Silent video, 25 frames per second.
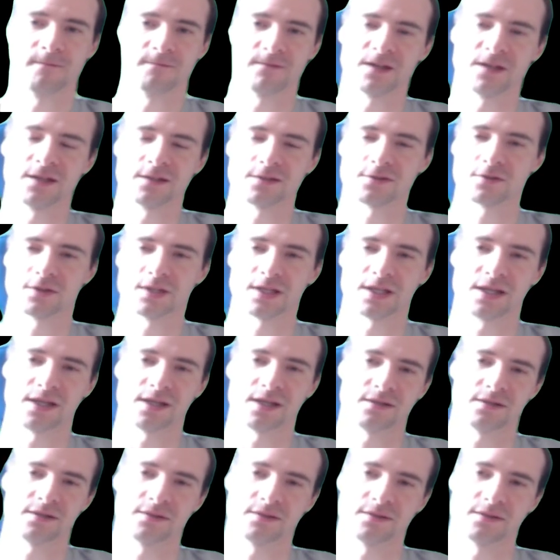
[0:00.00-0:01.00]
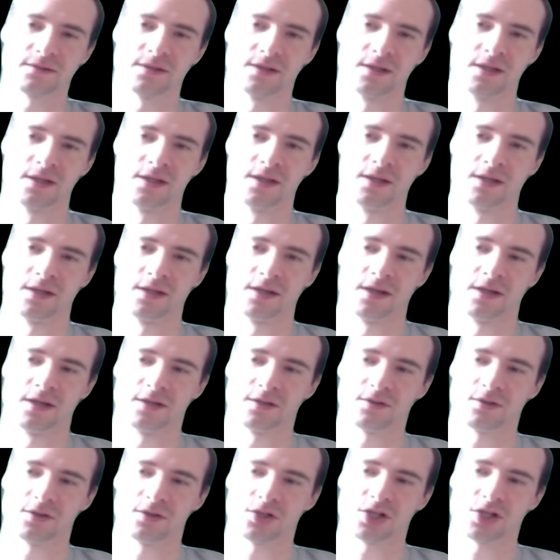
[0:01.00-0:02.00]
think it's okay
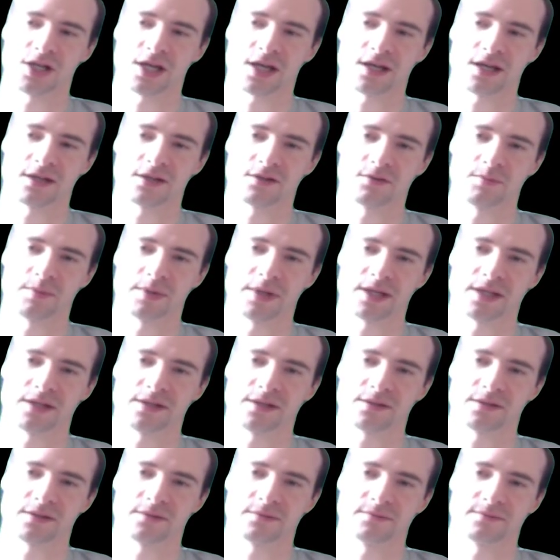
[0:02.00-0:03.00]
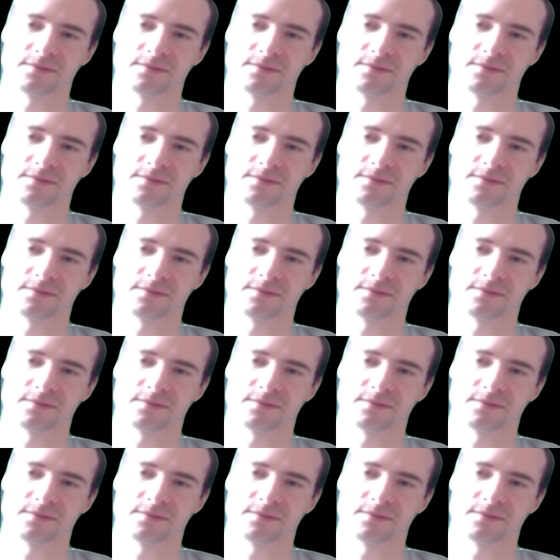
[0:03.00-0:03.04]
to check into bets.